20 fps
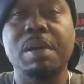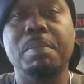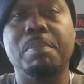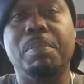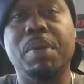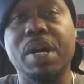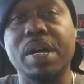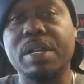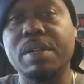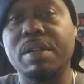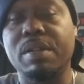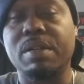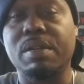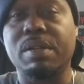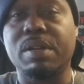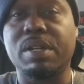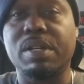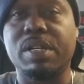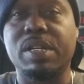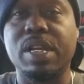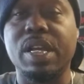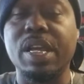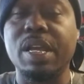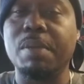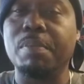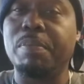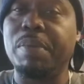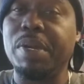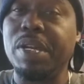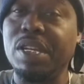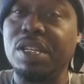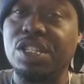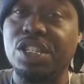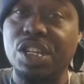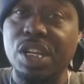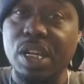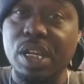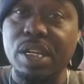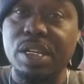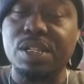but the M P
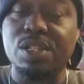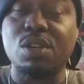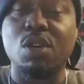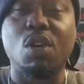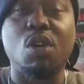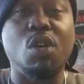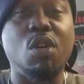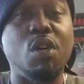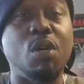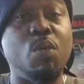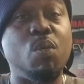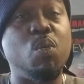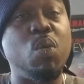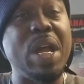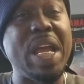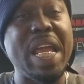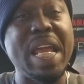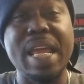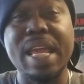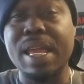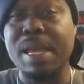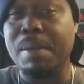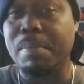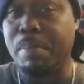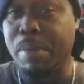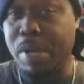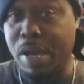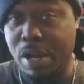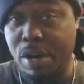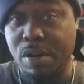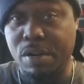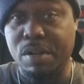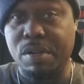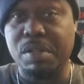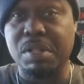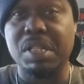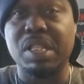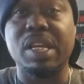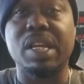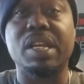Gs are way better
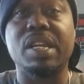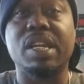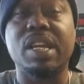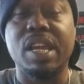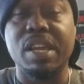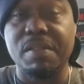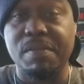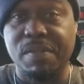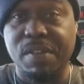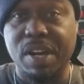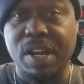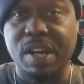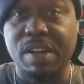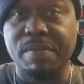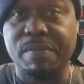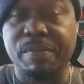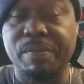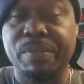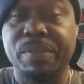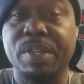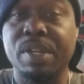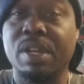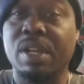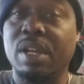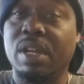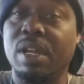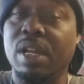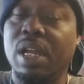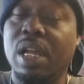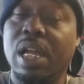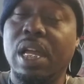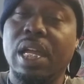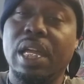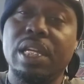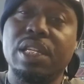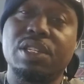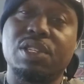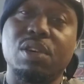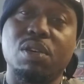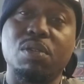than the K five.
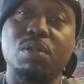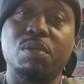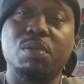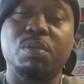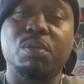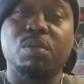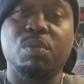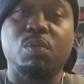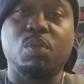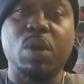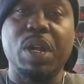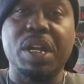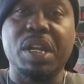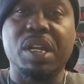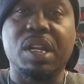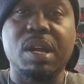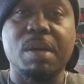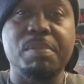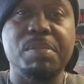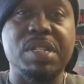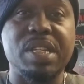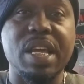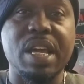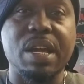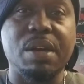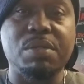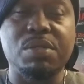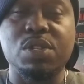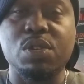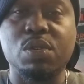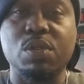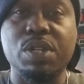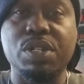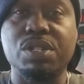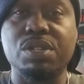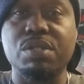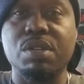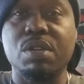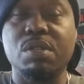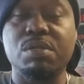So when it comes down to it,
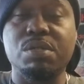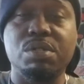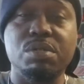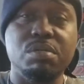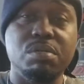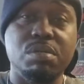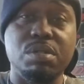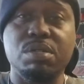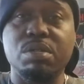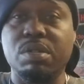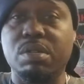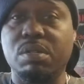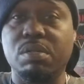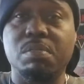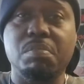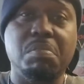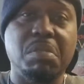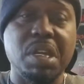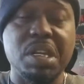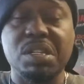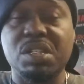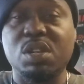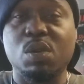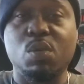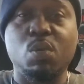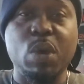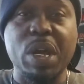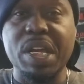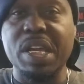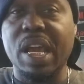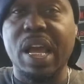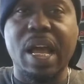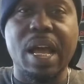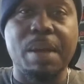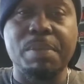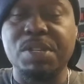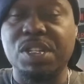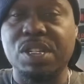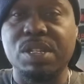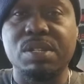you know, you, you get to weigh your
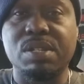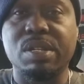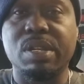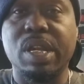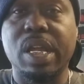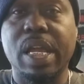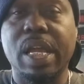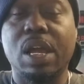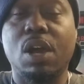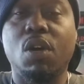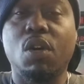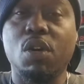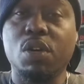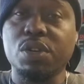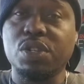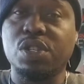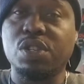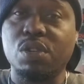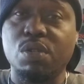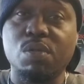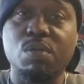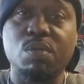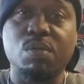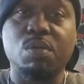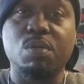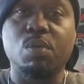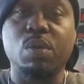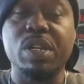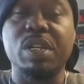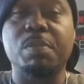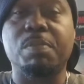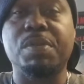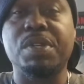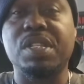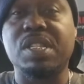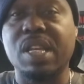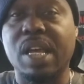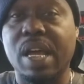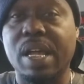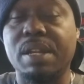options. Also, with the
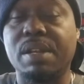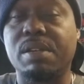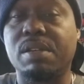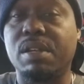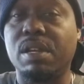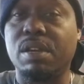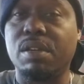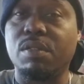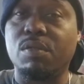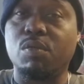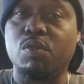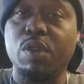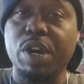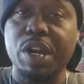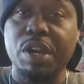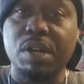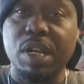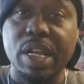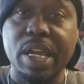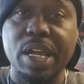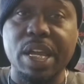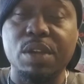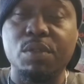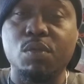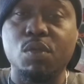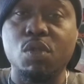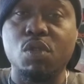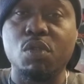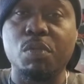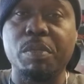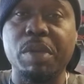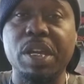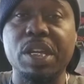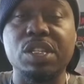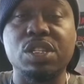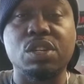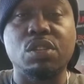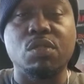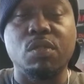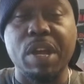Passat, the rear leg room
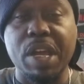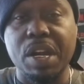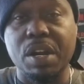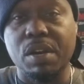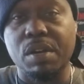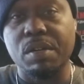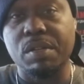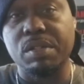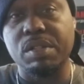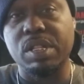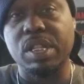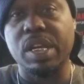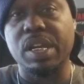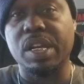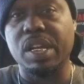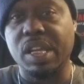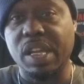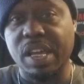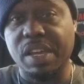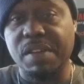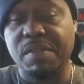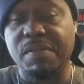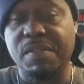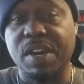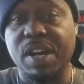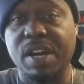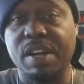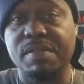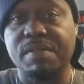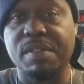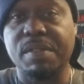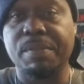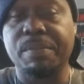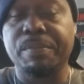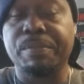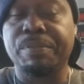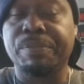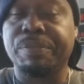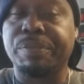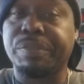is greater than the K
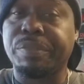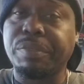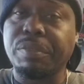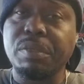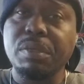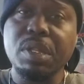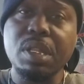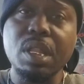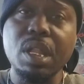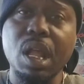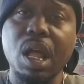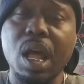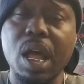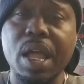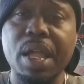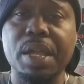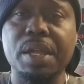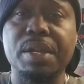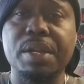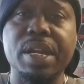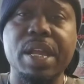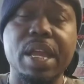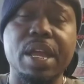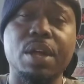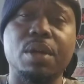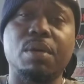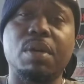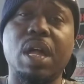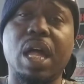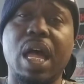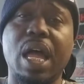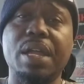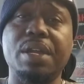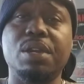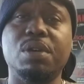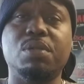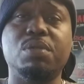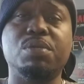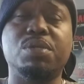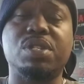five. All right, now, I
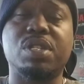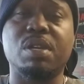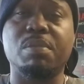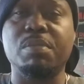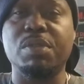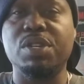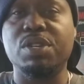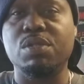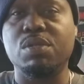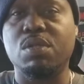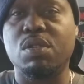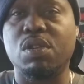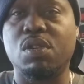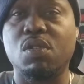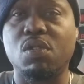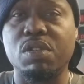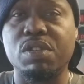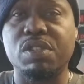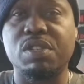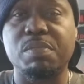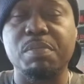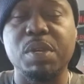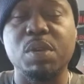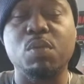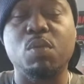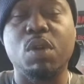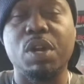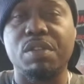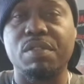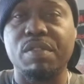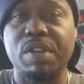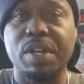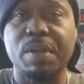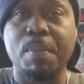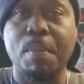know some of you are going to be wondering,